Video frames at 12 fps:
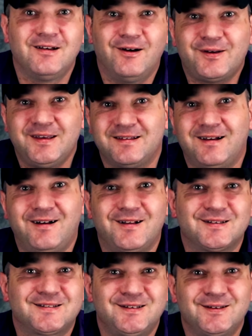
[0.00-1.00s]
Okay,
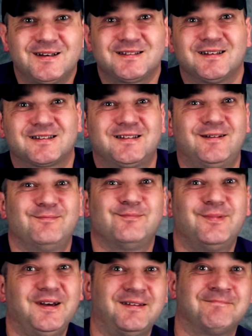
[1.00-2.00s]
I'll see you guys next time.
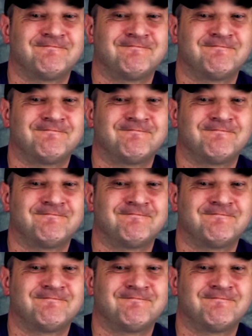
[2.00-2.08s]
Bye.